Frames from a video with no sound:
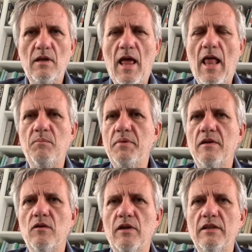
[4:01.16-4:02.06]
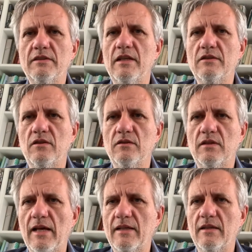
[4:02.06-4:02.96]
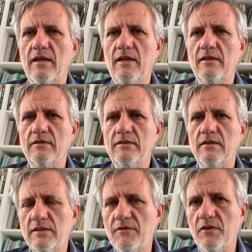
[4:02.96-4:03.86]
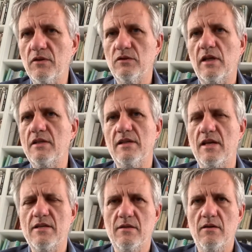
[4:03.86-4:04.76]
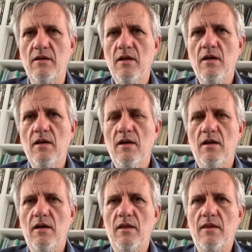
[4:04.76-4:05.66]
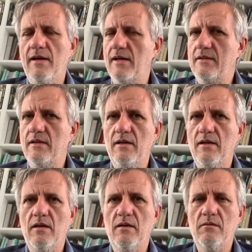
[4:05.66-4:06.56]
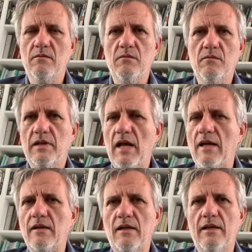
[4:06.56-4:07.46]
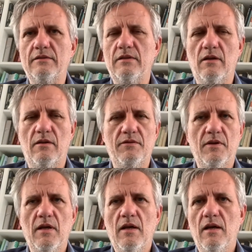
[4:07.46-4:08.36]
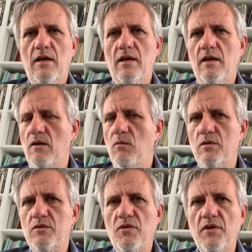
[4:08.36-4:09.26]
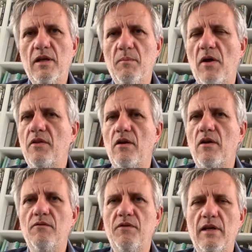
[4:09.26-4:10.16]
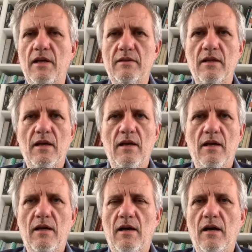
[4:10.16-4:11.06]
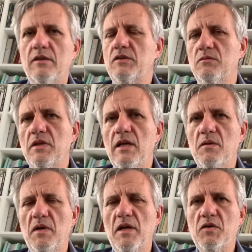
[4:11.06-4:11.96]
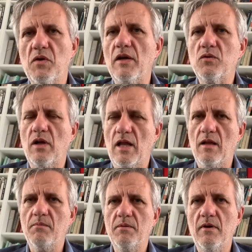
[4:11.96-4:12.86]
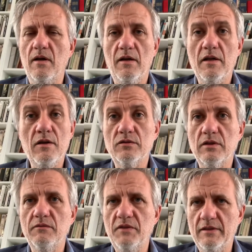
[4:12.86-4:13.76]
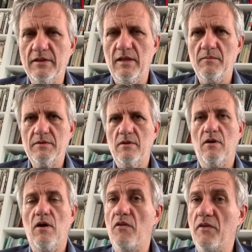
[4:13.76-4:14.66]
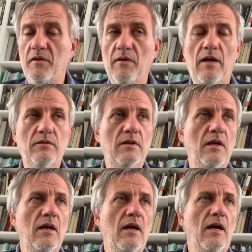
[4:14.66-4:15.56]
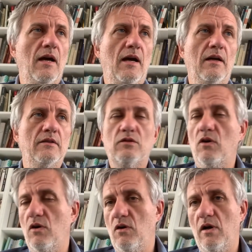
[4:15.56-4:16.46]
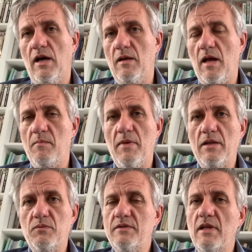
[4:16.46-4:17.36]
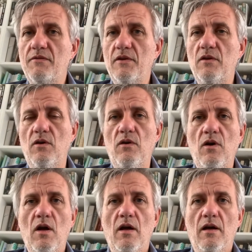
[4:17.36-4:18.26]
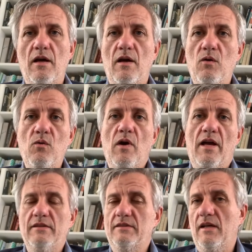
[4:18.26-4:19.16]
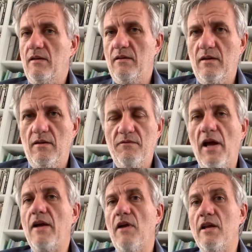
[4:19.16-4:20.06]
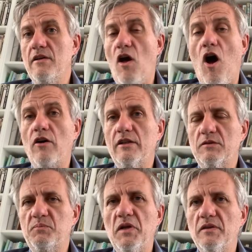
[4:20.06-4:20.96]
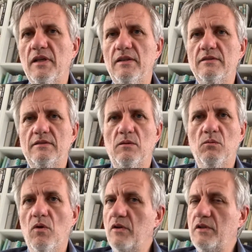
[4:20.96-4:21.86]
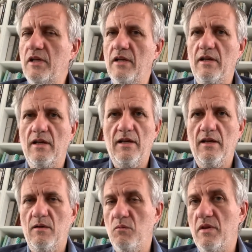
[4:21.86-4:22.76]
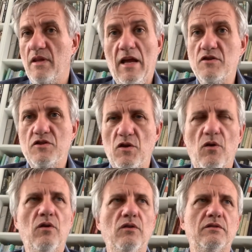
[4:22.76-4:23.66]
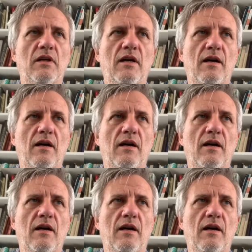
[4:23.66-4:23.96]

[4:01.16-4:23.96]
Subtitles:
helping organizations like Stefano's organization that regardless of what you think about the conflict, are really, really trying to help innocent victims on the ground. So I met with Stefano, who has a very, very long experience working with NGOs